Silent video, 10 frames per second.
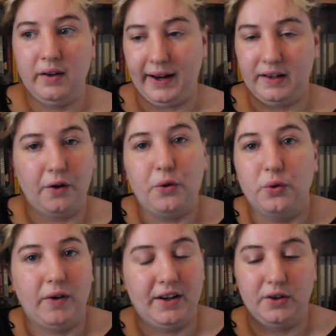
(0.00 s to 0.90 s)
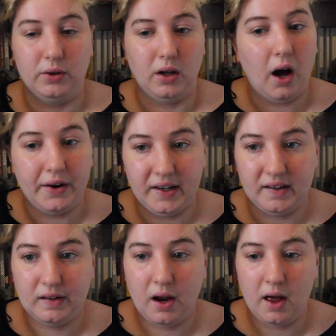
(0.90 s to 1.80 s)
like so-called radical
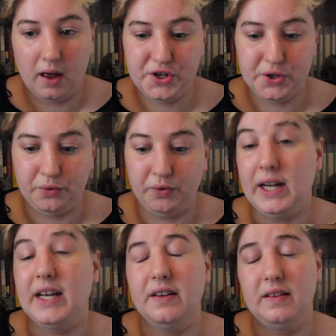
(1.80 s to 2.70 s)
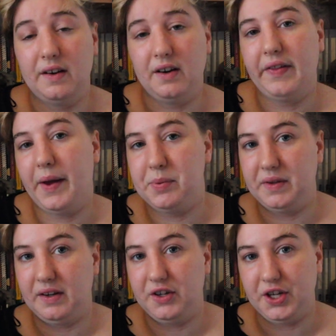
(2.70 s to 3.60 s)
artists to really consider their
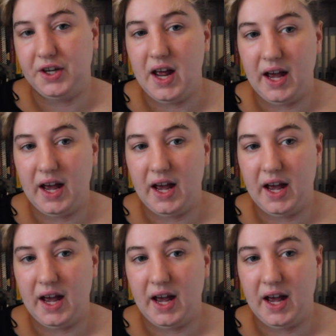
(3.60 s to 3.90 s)
position